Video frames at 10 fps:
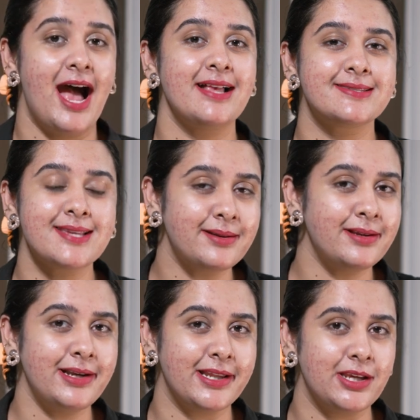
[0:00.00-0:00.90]
and
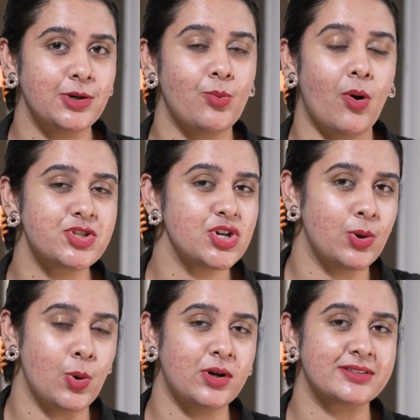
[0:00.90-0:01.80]
suddenly you watch a
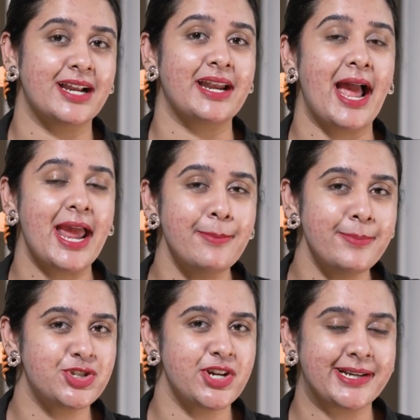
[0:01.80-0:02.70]
hook that
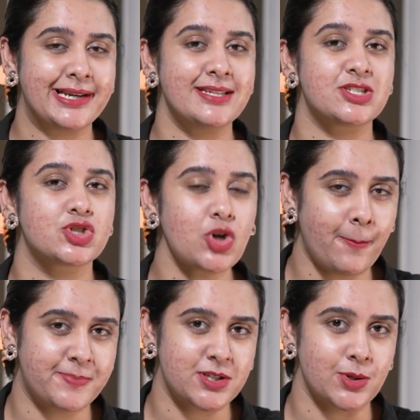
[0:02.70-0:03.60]
immediately
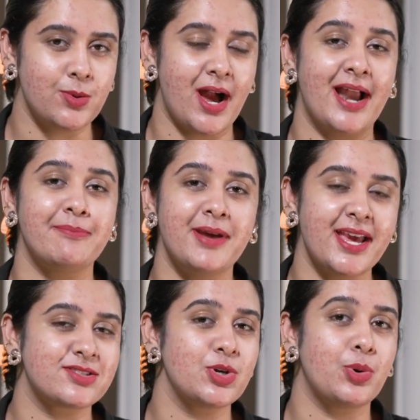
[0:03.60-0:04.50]
stops you and
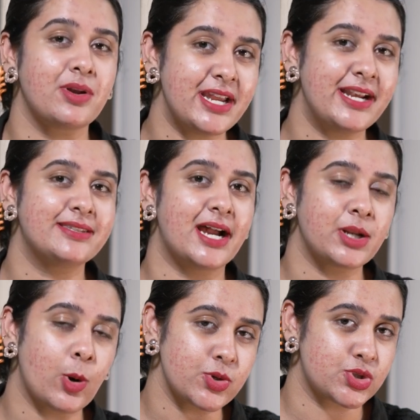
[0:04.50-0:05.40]
makes you read
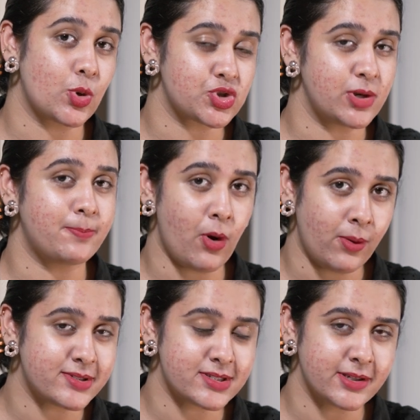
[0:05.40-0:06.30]
that social
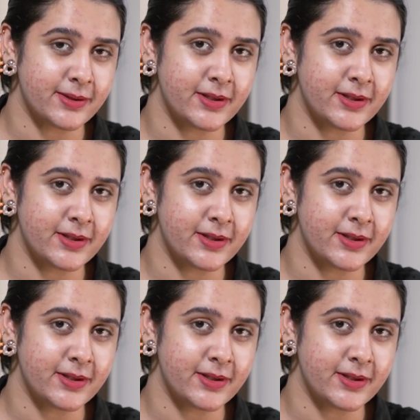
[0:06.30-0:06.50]
post.